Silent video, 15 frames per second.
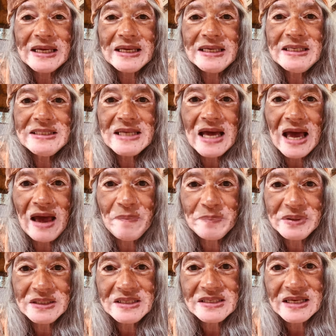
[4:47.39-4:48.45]
it
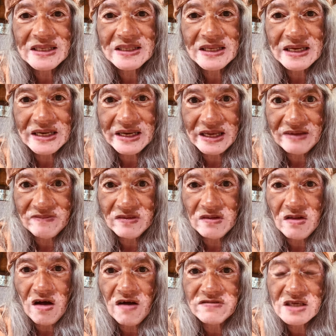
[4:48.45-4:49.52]
happens at the
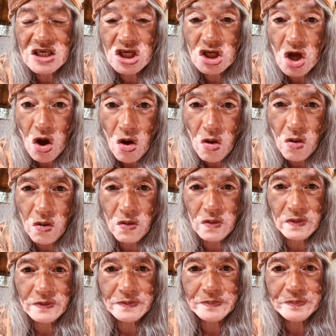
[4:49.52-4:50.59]
level of soul.
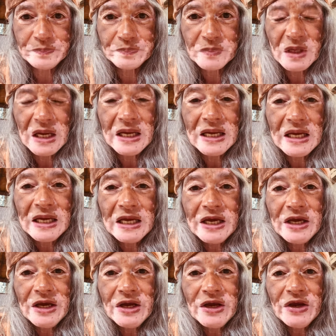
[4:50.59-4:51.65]

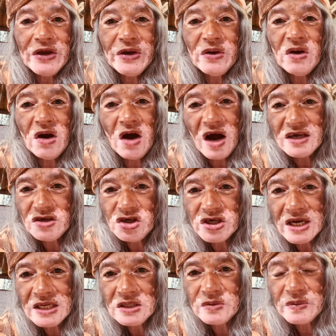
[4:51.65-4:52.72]
You
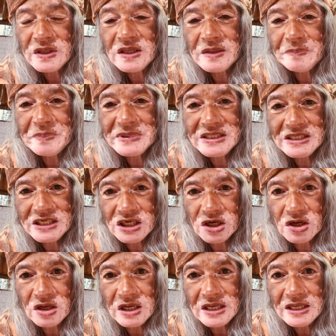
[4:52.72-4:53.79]
contract with a
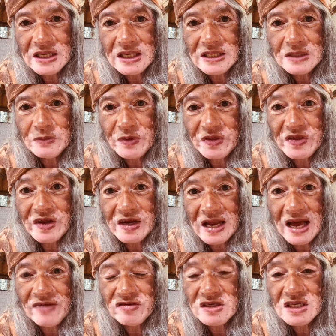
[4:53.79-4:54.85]
particular, with
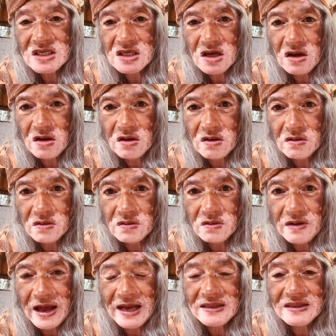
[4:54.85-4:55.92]
another
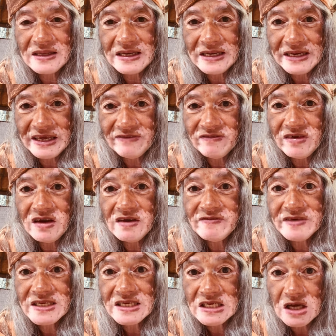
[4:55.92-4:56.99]
soul, at the level
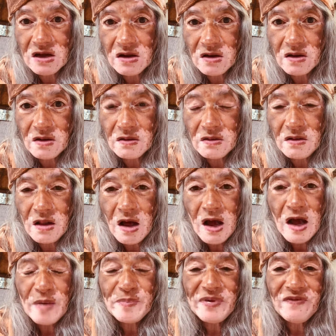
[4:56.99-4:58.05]
of soul,
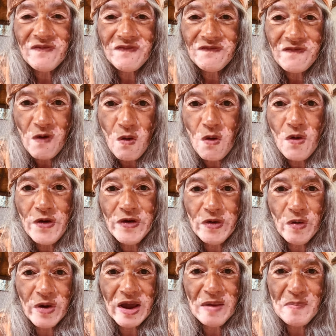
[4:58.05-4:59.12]
before
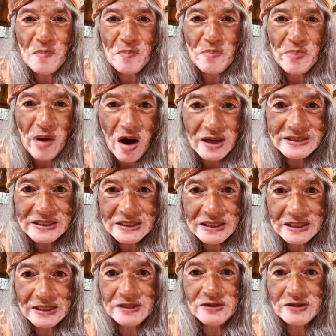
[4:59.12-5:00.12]
you embody